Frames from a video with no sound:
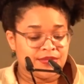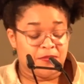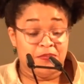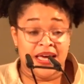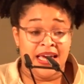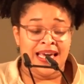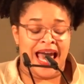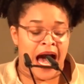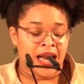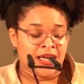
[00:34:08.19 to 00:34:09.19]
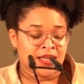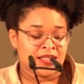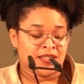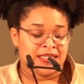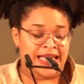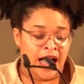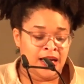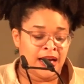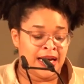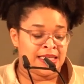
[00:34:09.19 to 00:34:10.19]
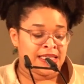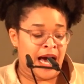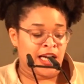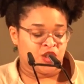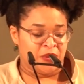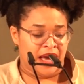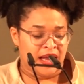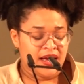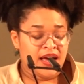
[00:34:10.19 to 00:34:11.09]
me, Alex, Natalia, and the Scottish man.